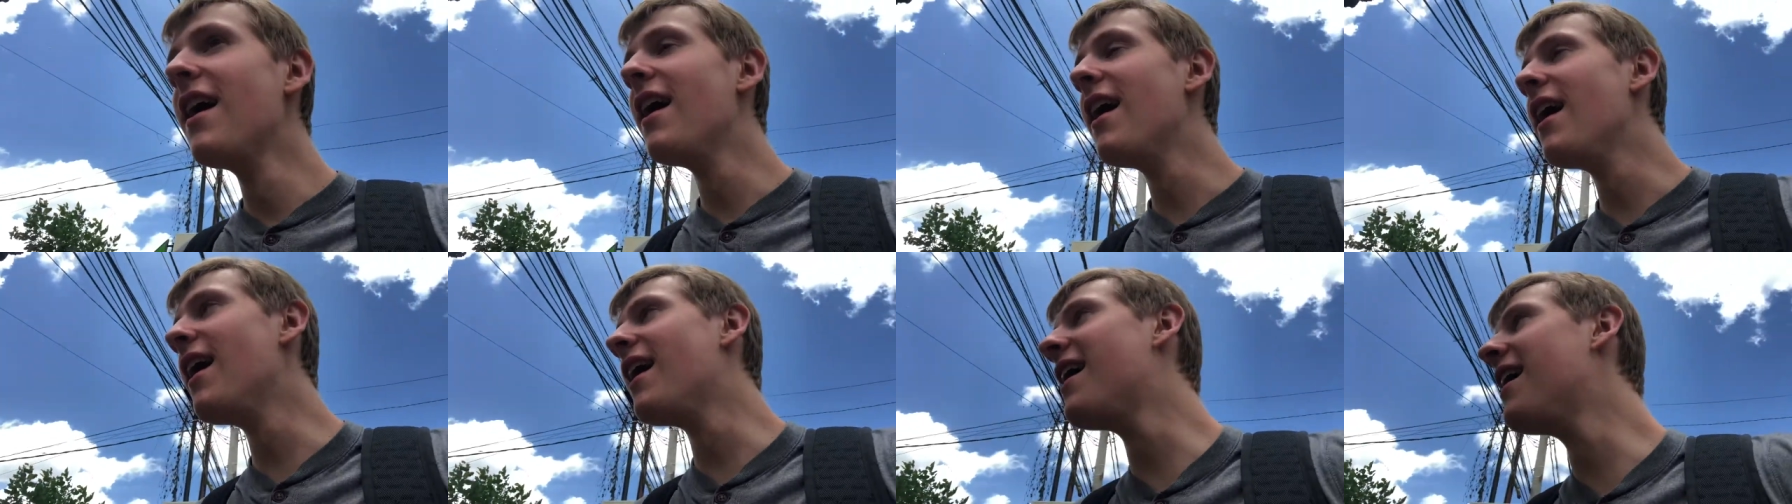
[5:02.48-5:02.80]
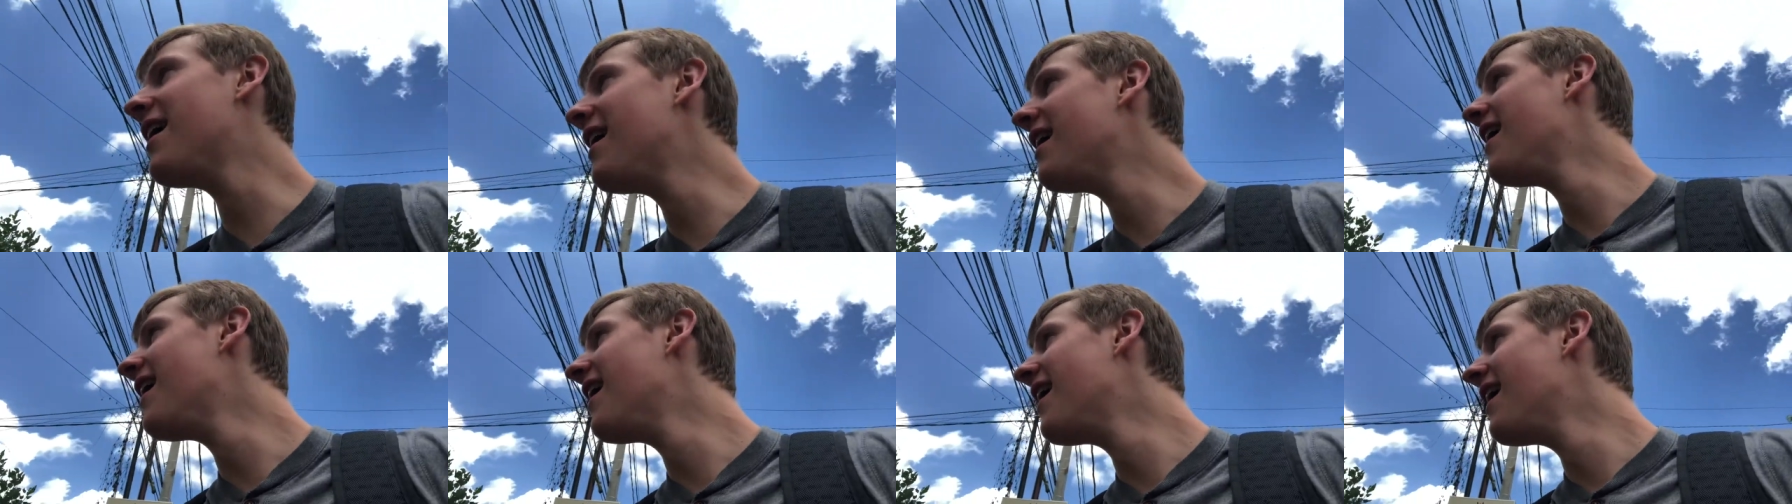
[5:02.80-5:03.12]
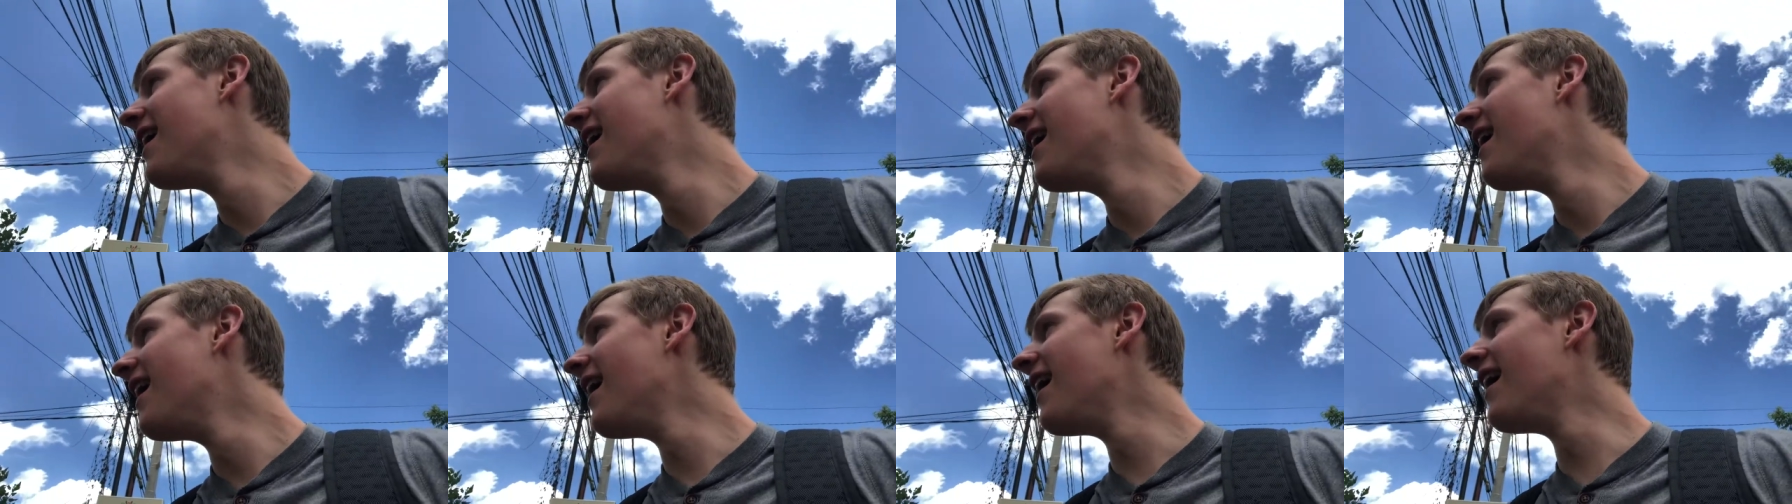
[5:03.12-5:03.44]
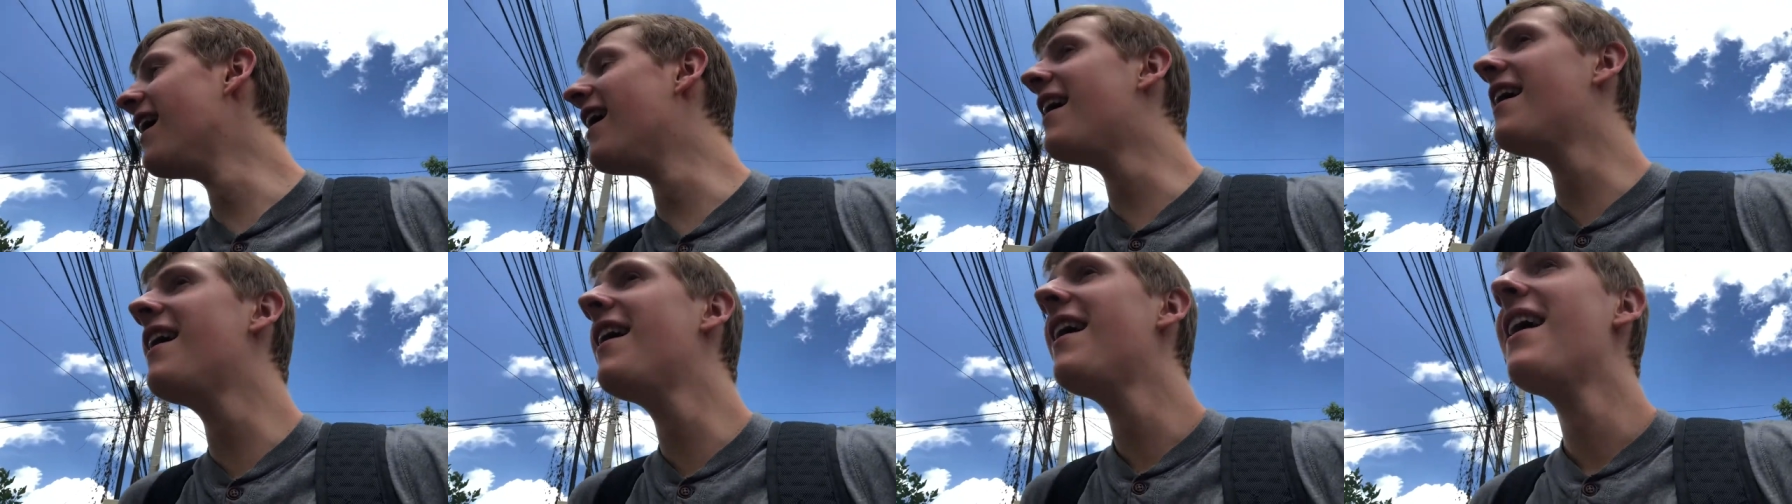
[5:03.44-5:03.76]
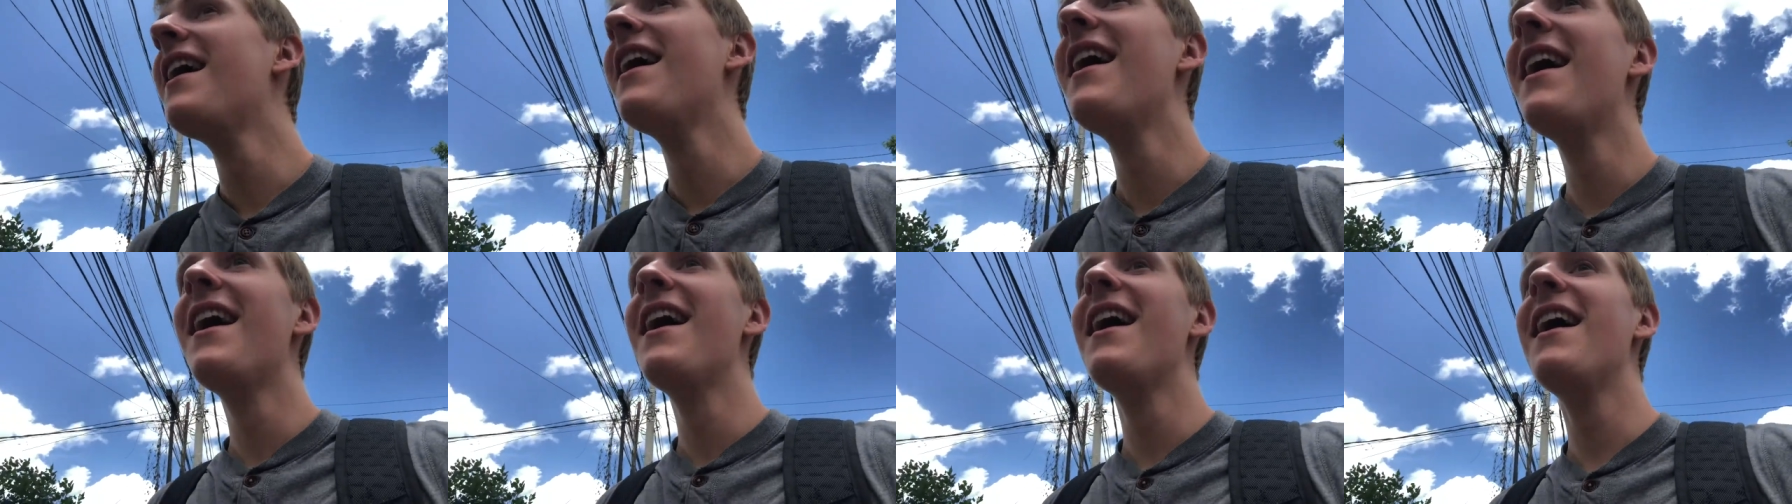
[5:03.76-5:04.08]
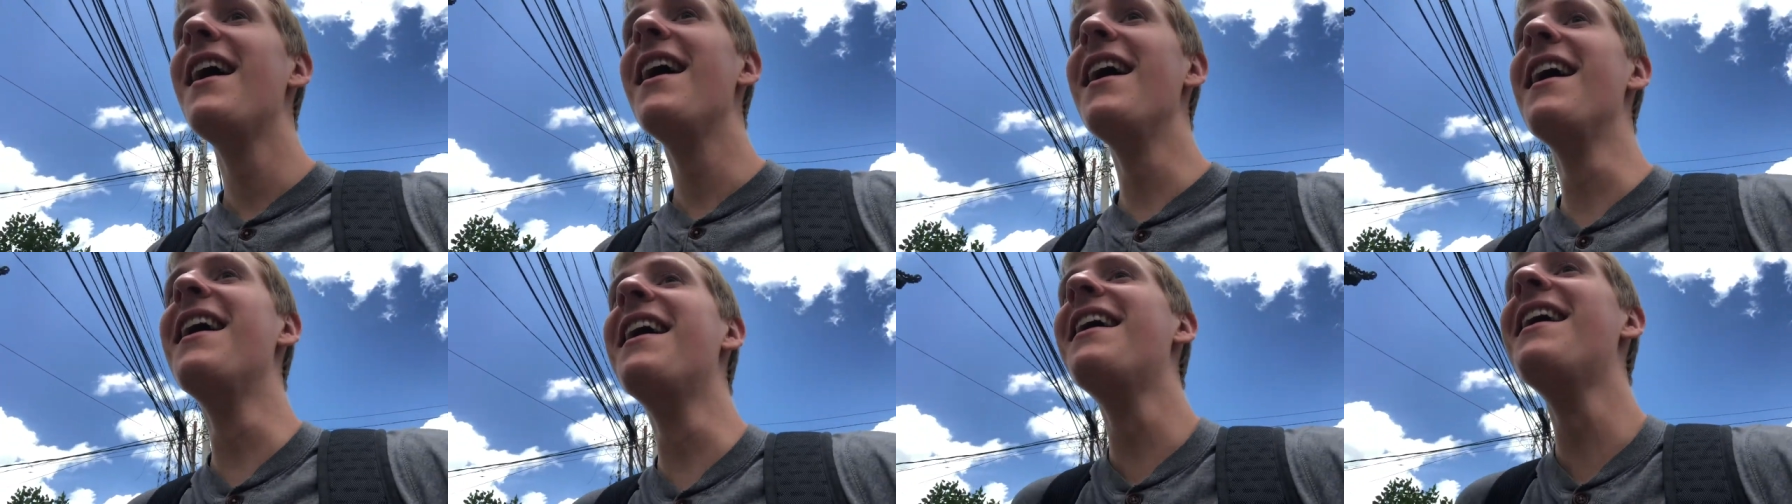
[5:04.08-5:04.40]
uh, uh,
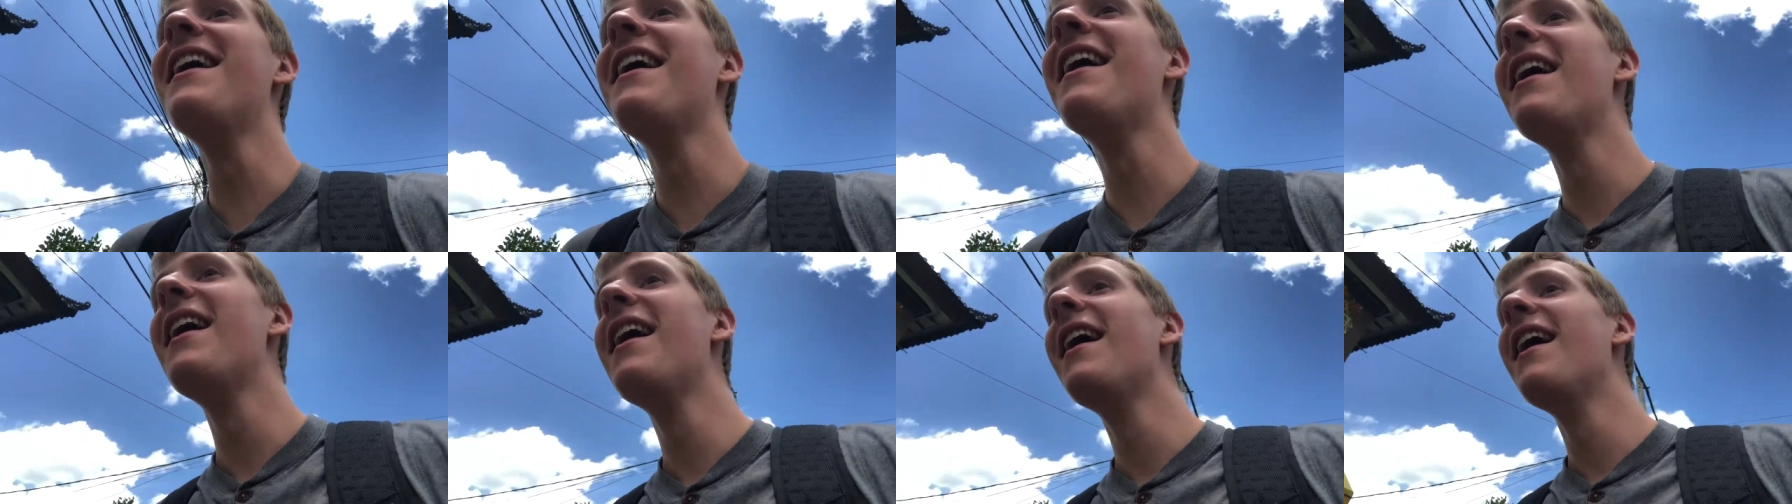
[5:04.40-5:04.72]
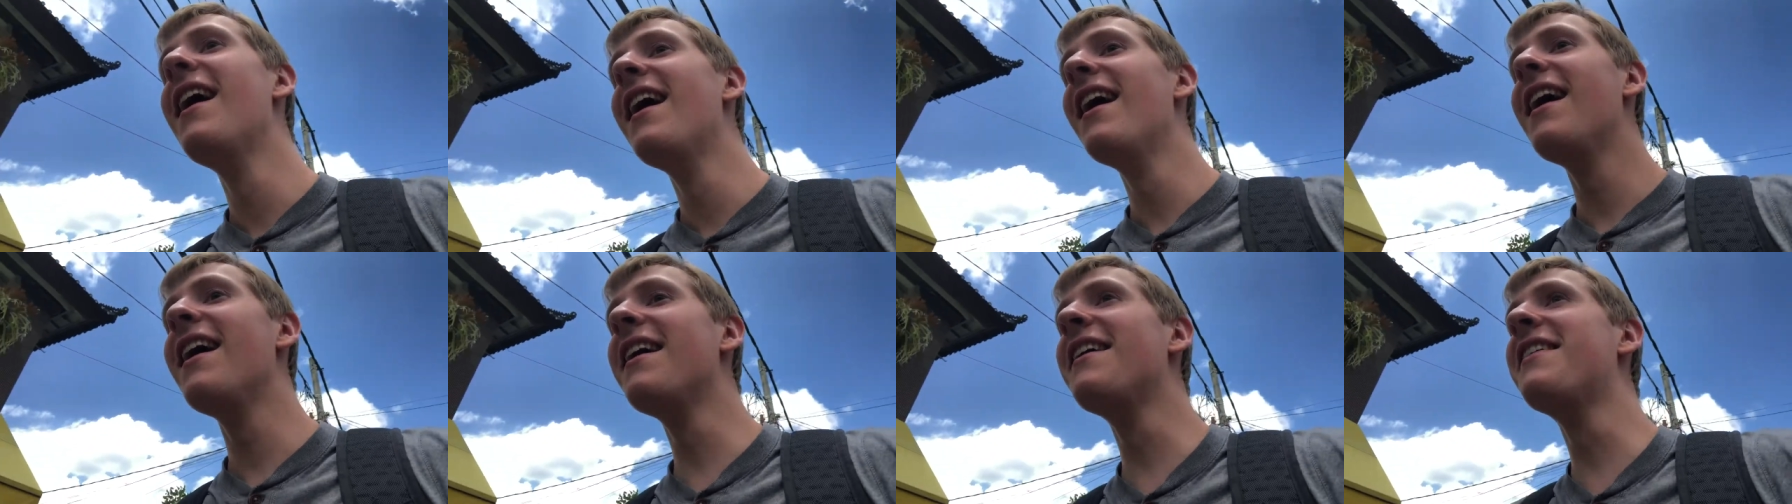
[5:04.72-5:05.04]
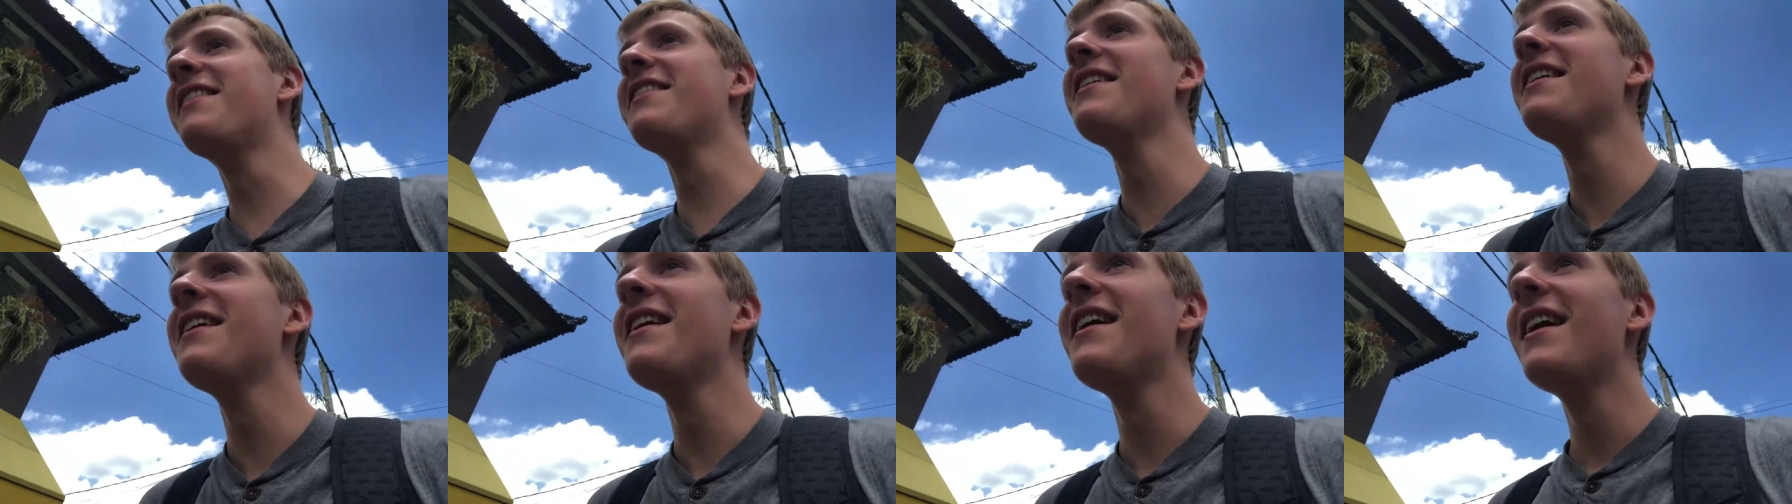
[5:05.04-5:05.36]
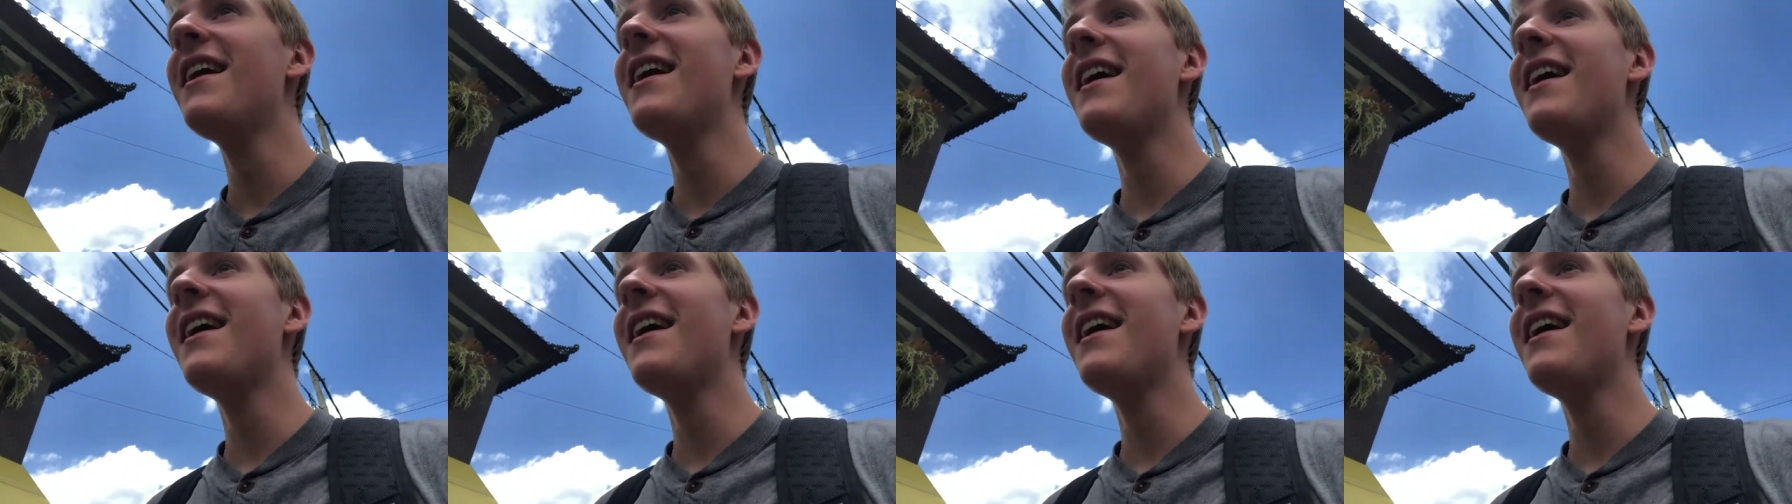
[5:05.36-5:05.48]
uh,